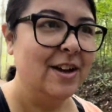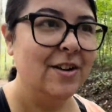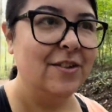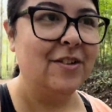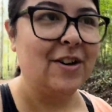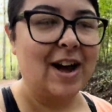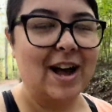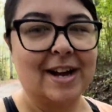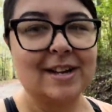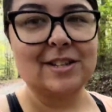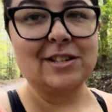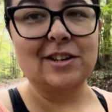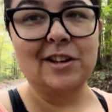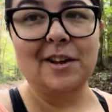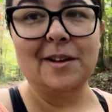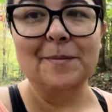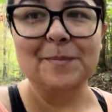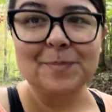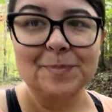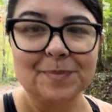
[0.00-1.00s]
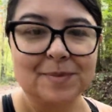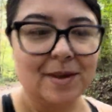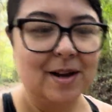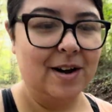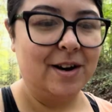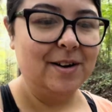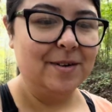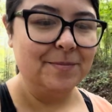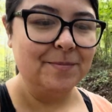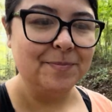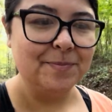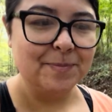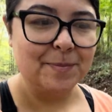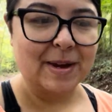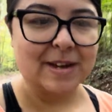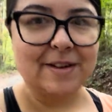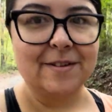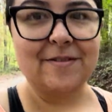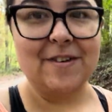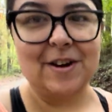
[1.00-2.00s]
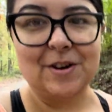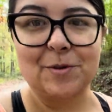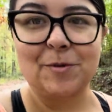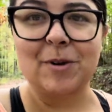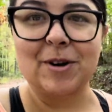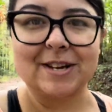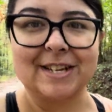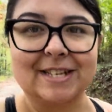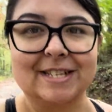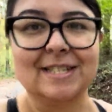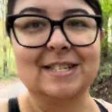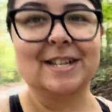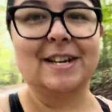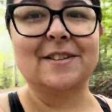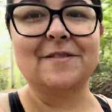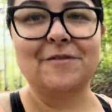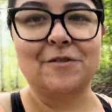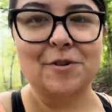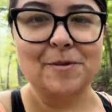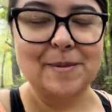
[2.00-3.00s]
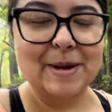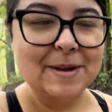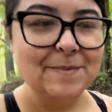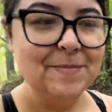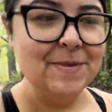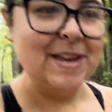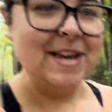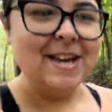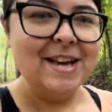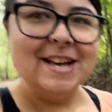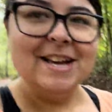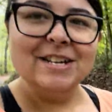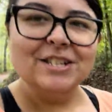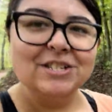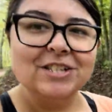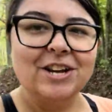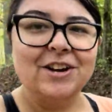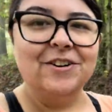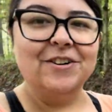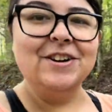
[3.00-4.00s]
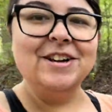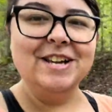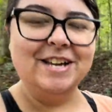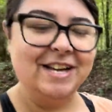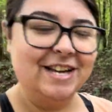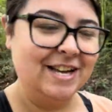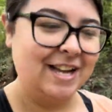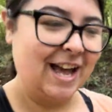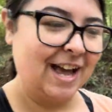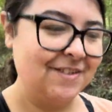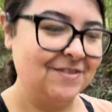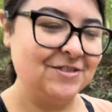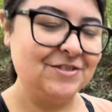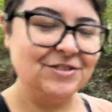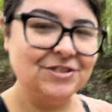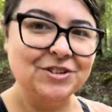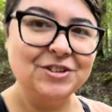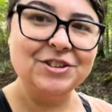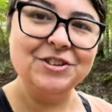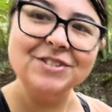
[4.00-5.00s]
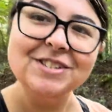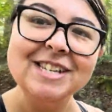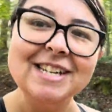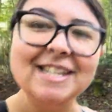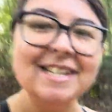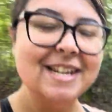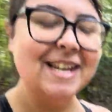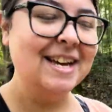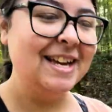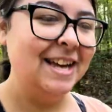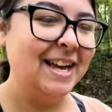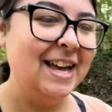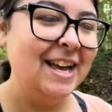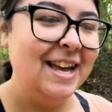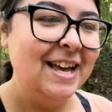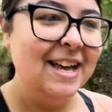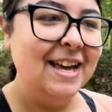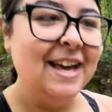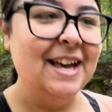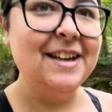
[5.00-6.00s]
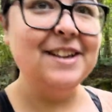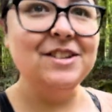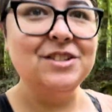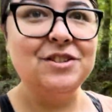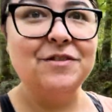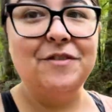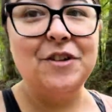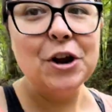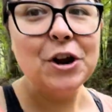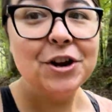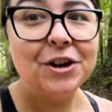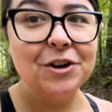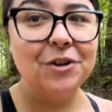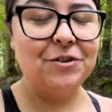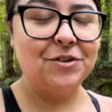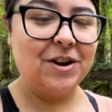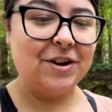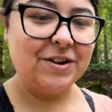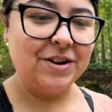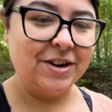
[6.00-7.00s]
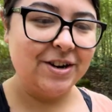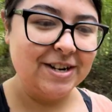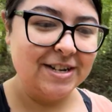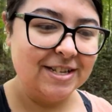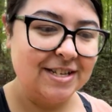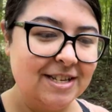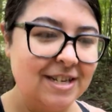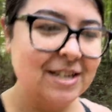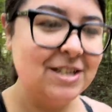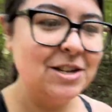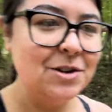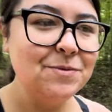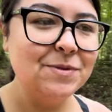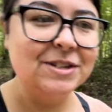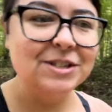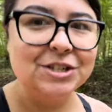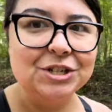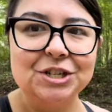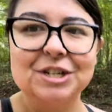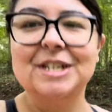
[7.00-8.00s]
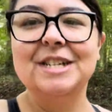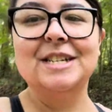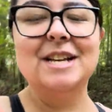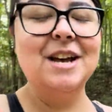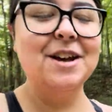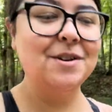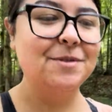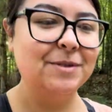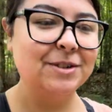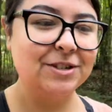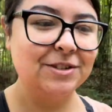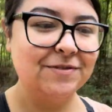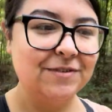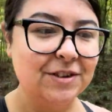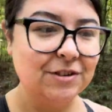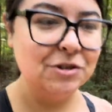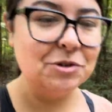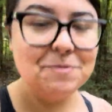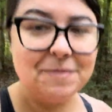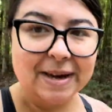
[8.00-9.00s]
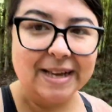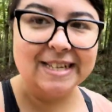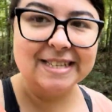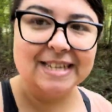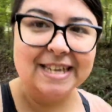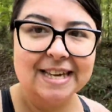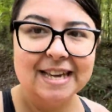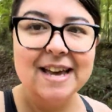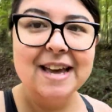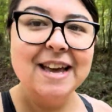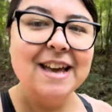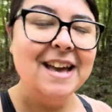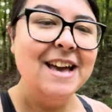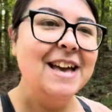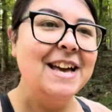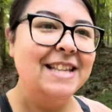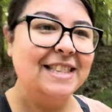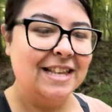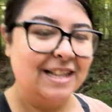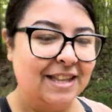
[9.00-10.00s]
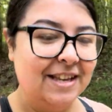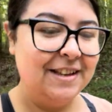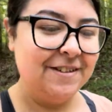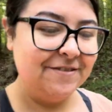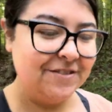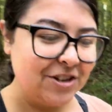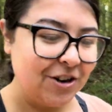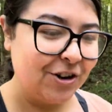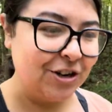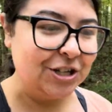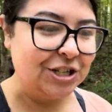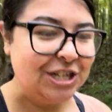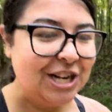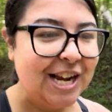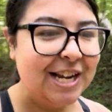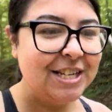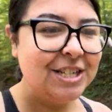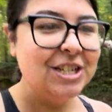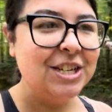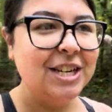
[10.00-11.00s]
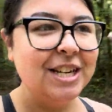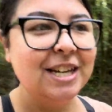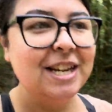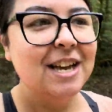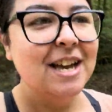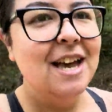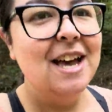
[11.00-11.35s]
Well, actually, um, Becca found a walking stick for me. So I'm going to use it. It is very cold out here. It is 61 degrees, which feels amazing. The leaves are changing.